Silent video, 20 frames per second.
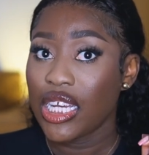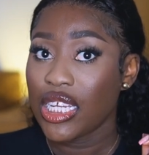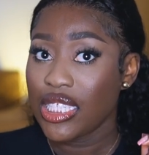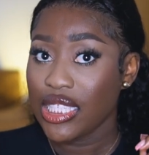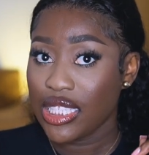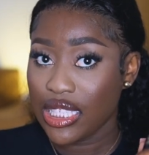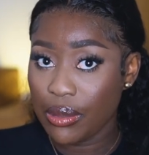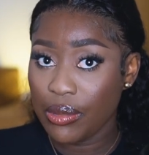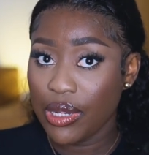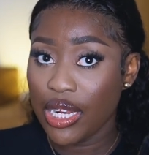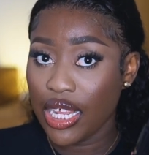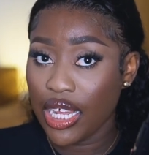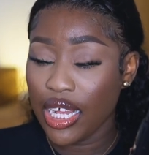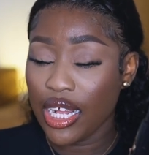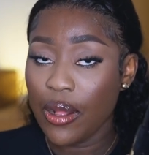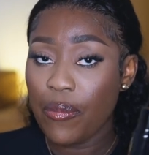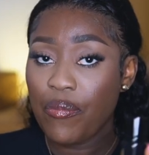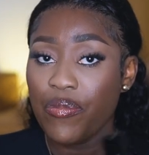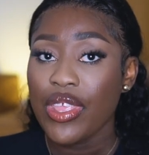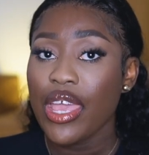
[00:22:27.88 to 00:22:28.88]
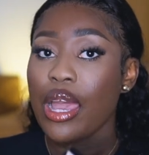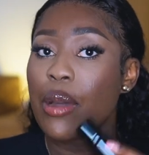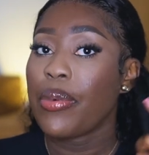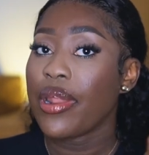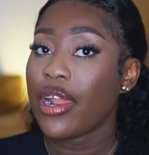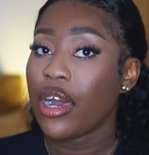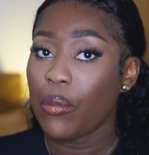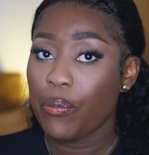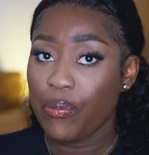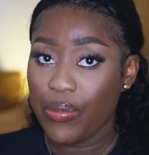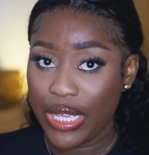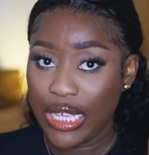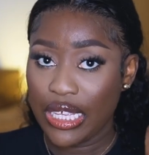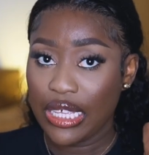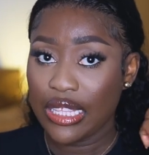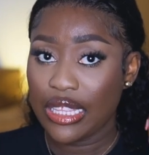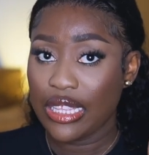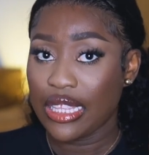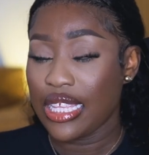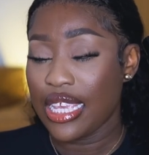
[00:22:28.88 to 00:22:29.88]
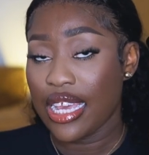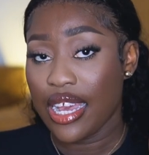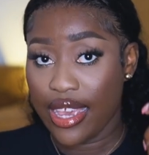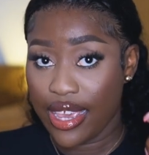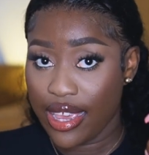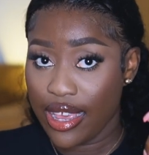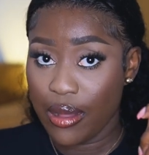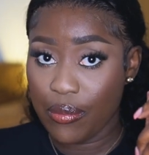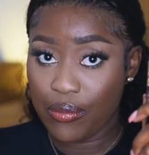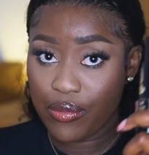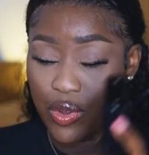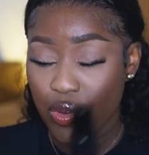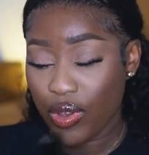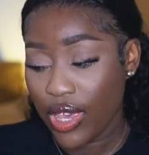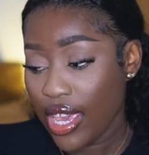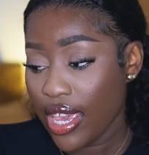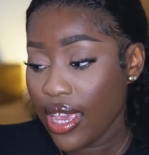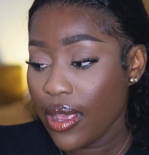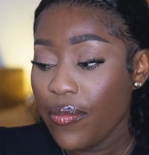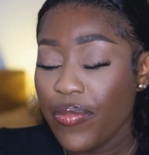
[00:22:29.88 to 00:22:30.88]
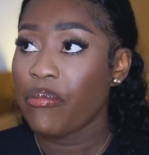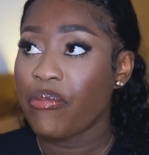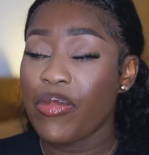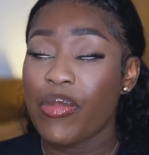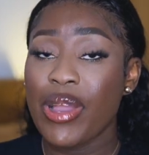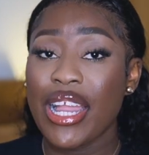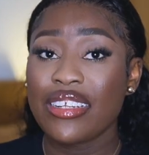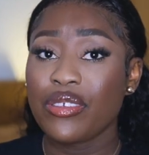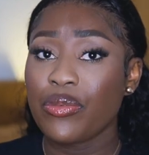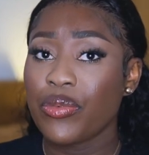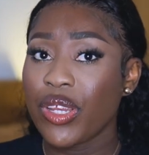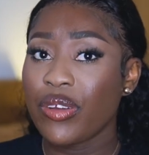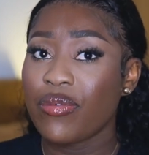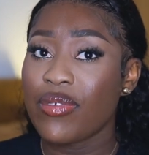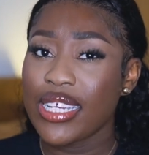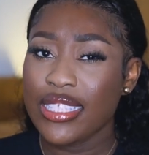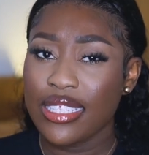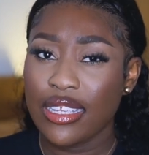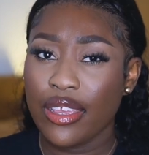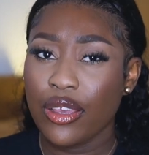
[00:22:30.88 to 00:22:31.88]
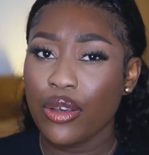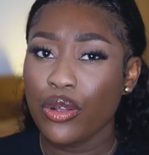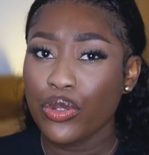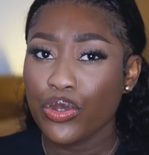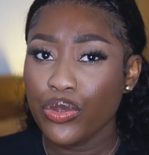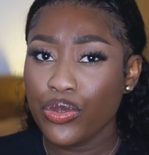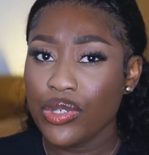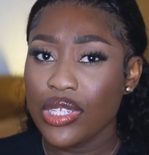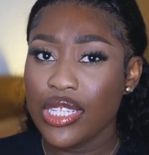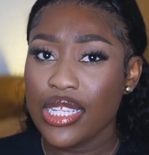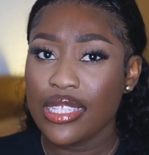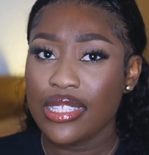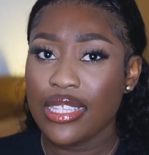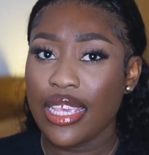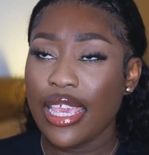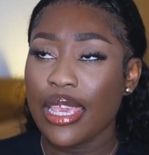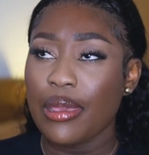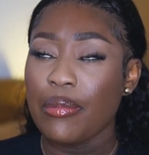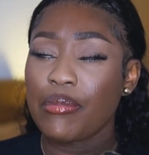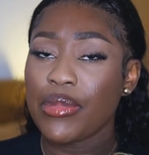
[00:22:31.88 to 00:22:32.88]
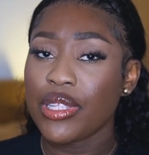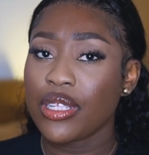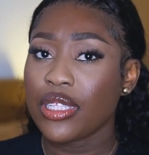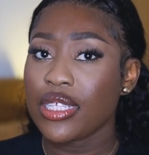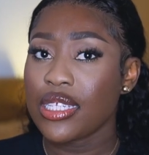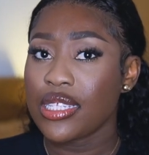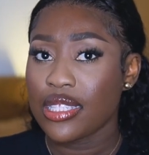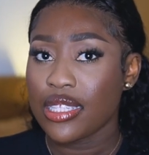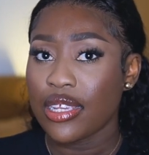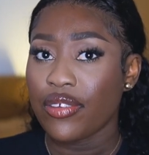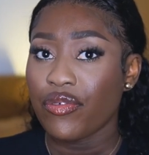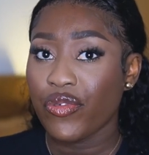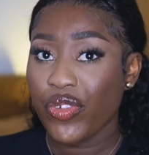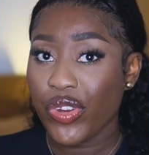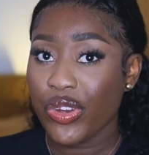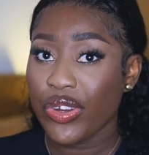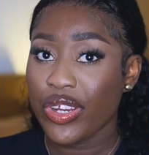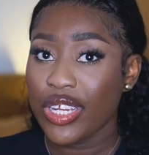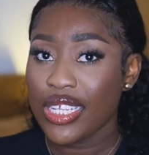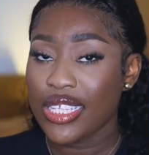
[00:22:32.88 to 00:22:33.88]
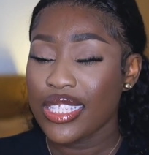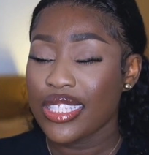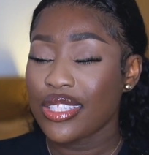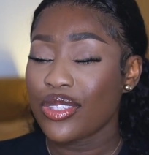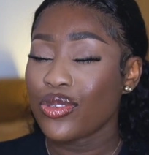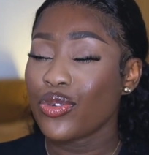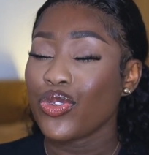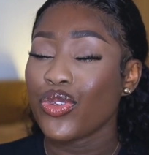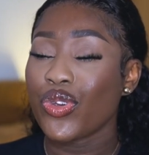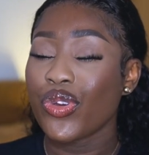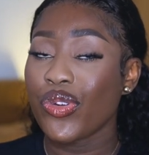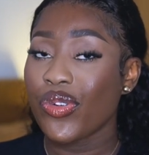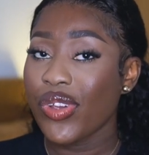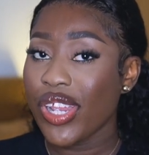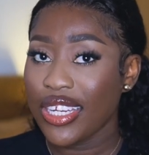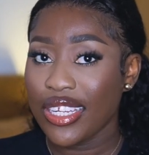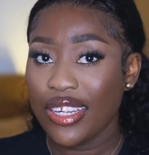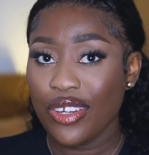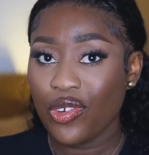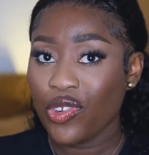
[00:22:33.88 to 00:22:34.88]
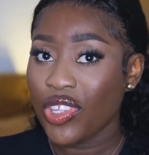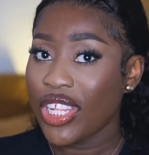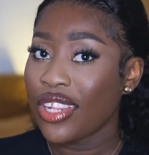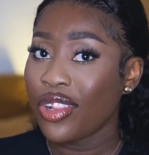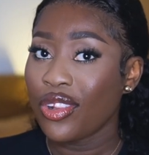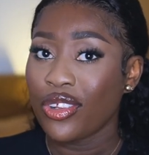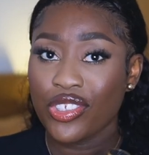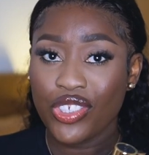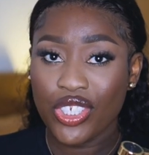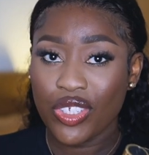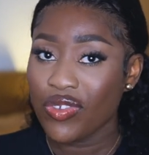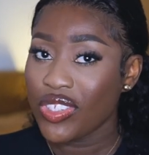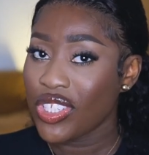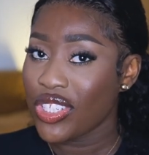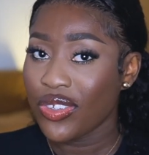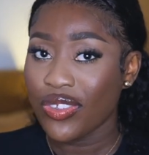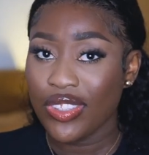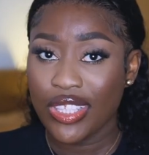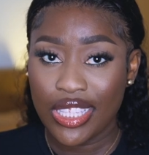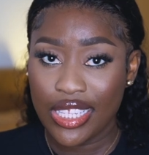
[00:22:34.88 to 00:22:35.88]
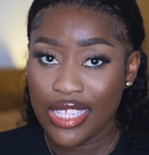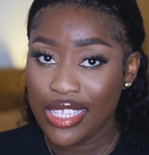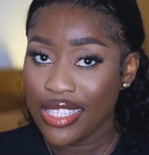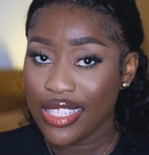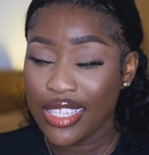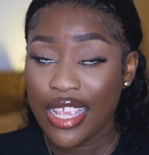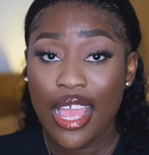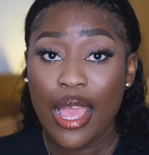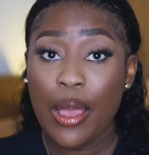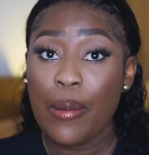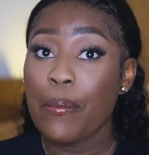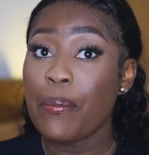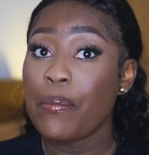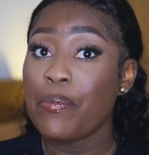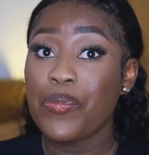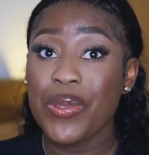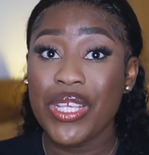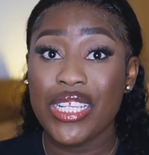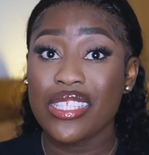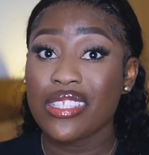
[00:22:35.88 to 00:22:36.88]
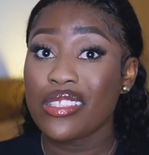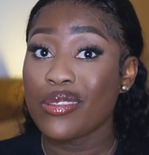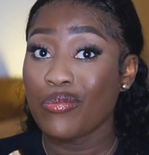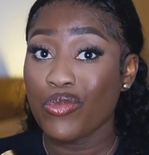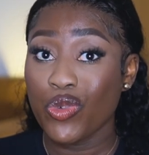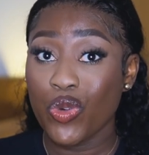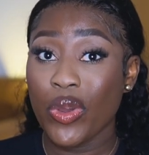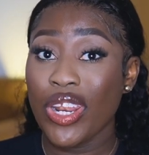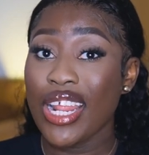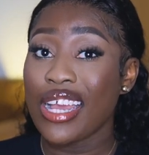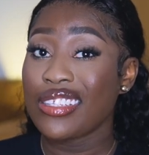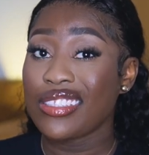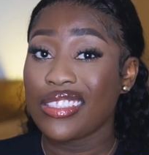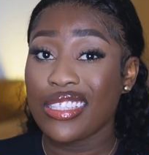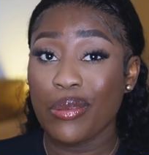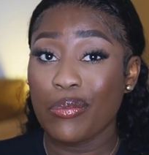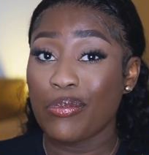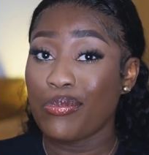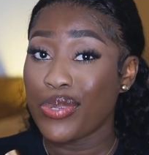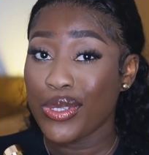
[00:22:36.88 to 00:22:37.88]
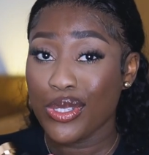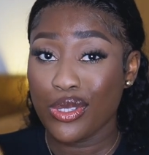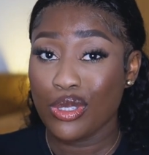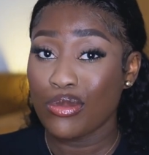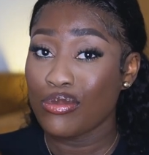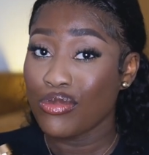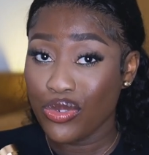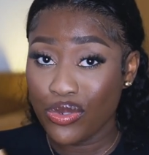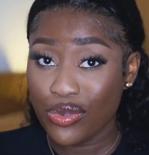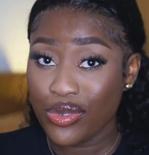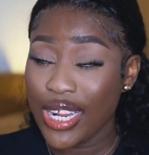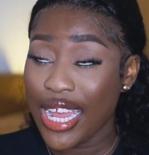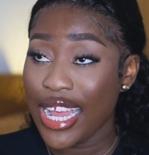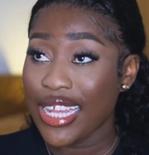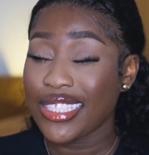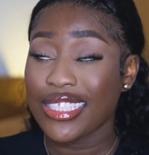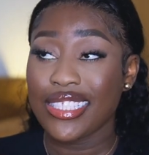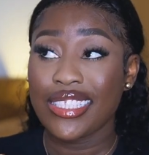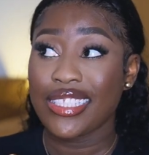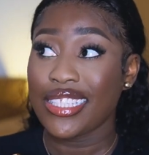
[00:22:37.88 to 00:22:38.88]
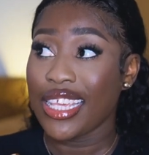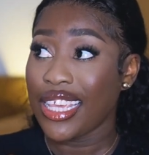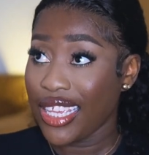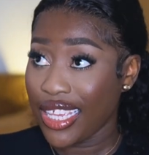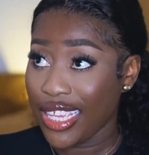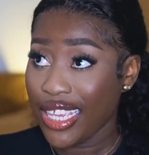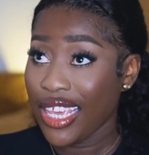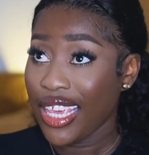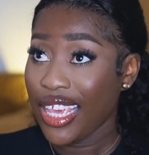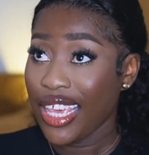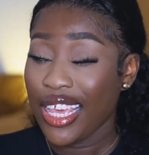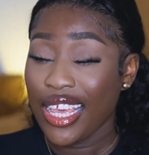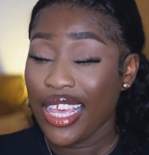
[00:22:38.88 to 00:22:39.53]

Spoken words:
similar, but I'll pick the Hayam, okay? By the way, Raphael Oud is a Middle Eastern fragrance, so you already know the longevity on these. Beast mood. When I say beast mood, I say